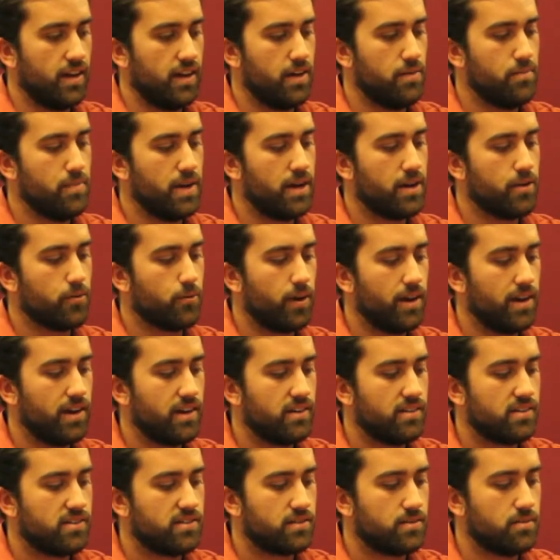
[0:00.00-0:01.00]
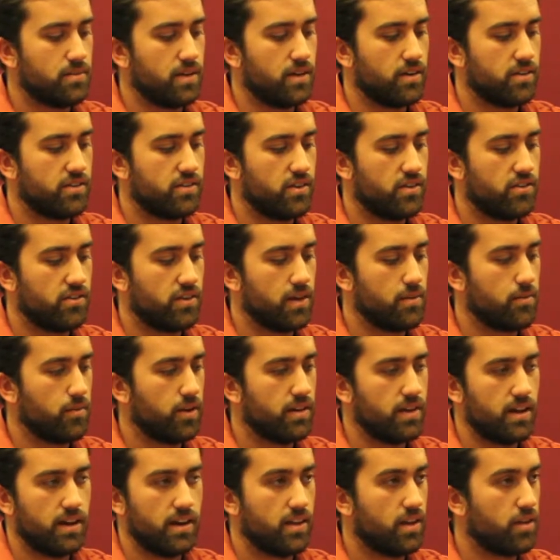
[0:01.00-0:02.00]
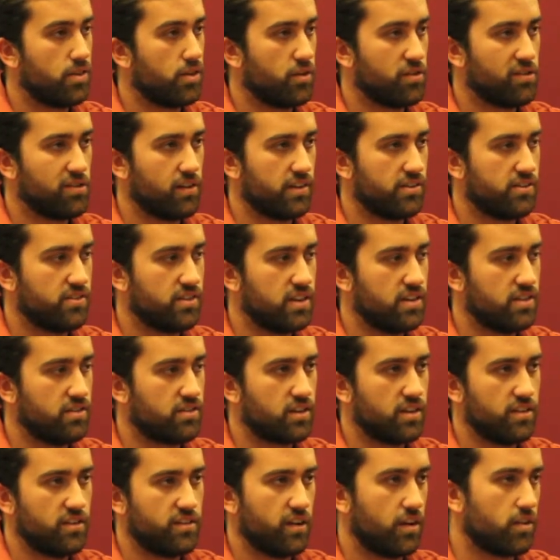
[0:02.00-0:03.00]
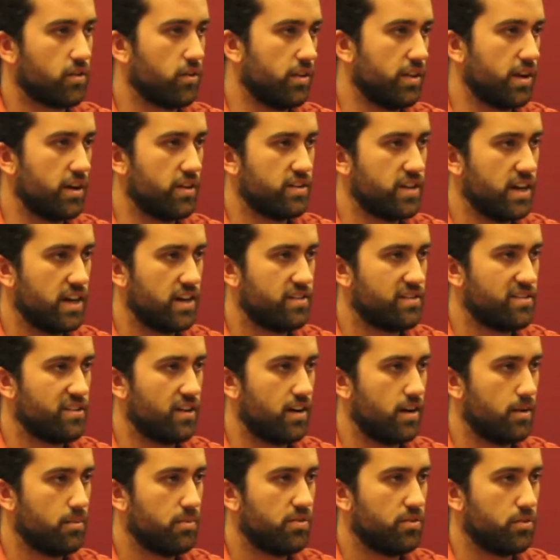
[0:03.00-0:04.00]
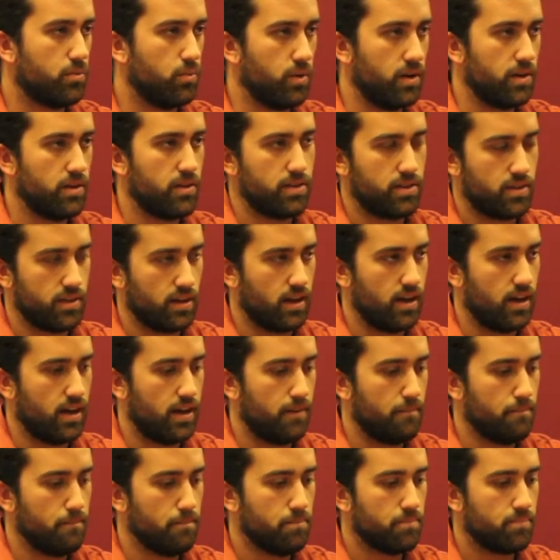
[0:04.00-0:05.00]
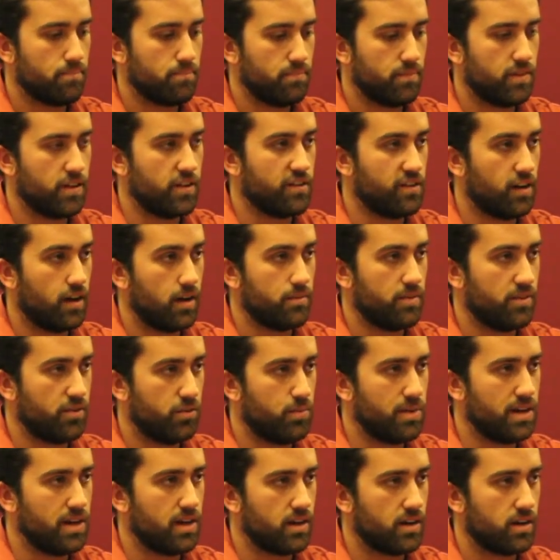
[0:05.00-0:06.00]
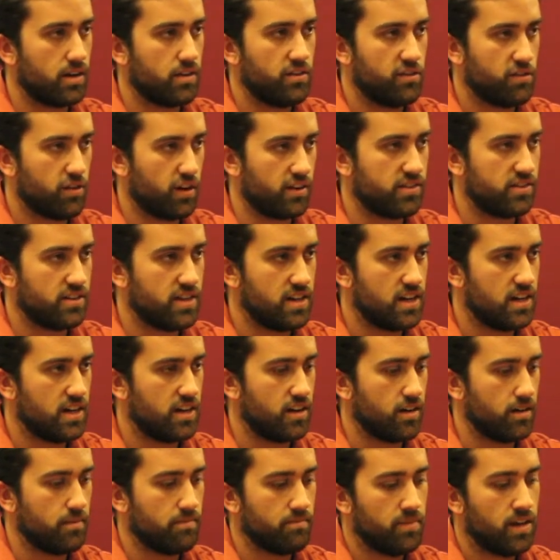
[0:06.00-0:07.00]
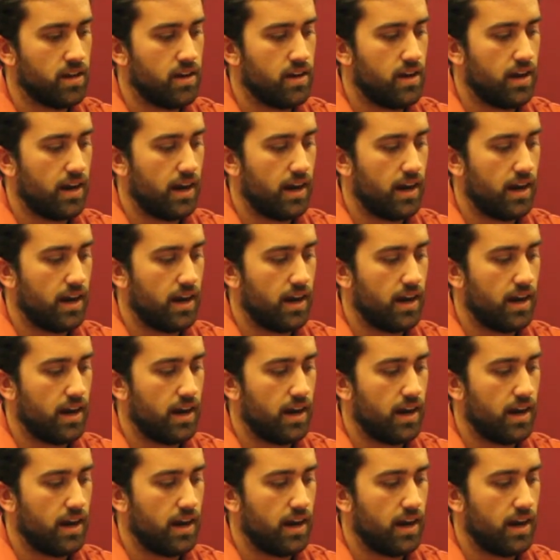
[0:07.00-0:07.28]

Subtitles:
In many ways, it's the same way that other trustees could juggle their day jobs with the job as being a trustee here.